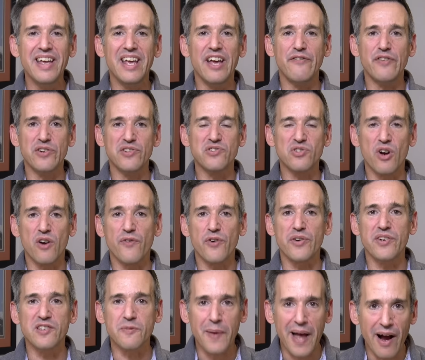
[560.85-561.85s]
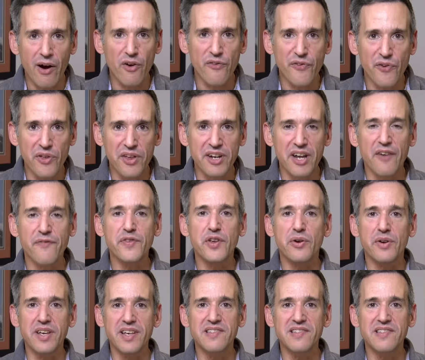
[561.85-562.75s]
if your server is powerful enough, there